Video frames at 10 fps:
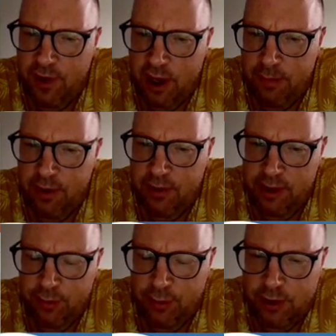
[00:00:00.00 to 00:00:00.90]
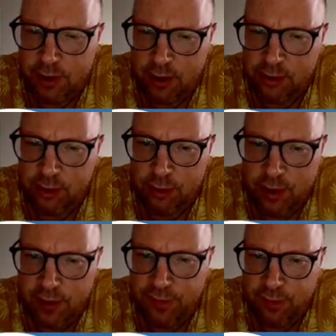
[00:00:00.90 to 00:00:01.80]
we have a hybrid situation.
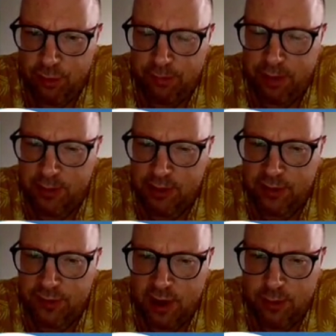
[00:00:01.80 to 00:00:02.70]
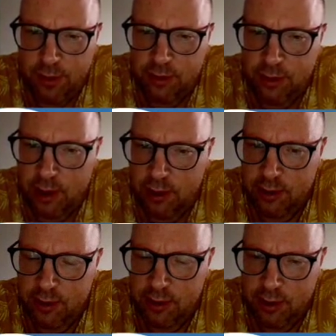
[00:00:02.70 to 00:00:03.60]
So we have an on-premise environment
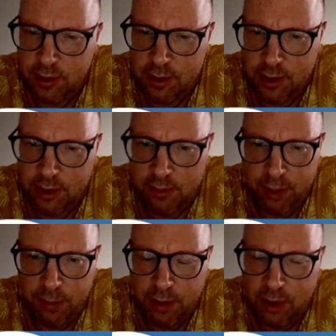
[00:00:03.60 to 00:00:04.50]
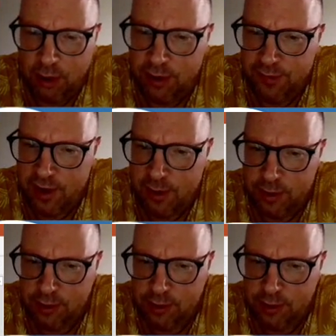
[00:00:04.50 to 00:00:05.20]
and the public cloud